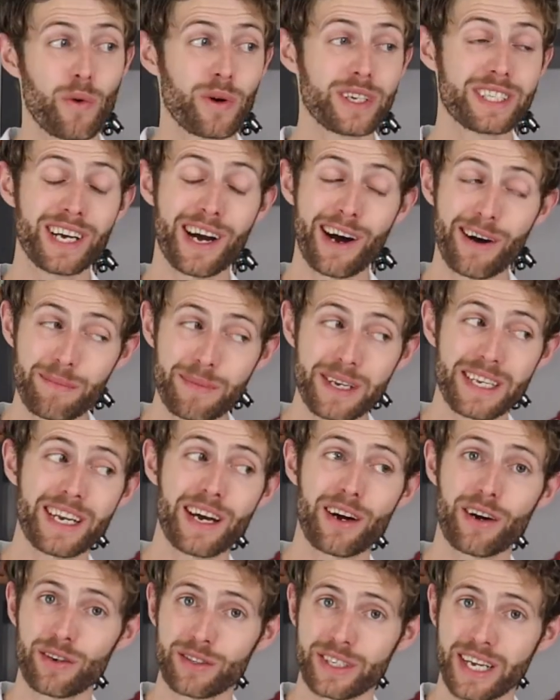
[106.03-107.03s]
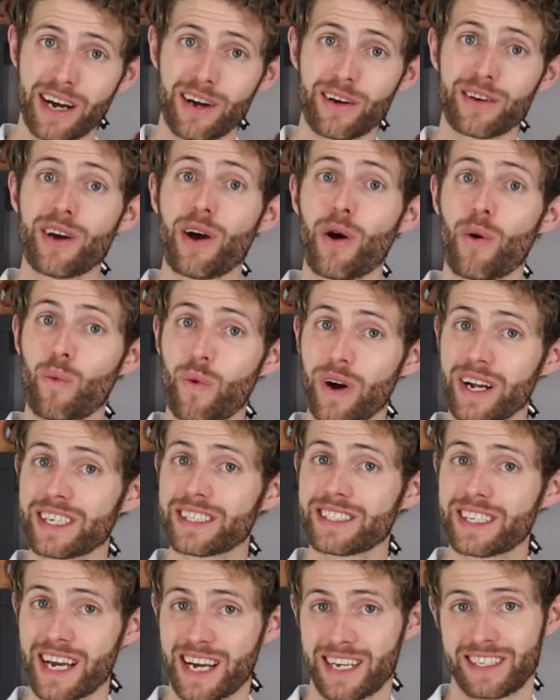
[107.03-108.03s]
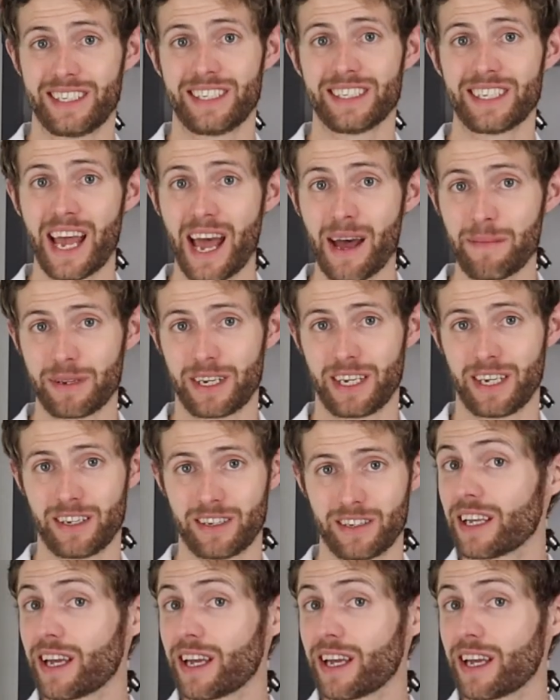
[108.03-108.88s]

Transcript: which helped me narrow down what exactly is happening.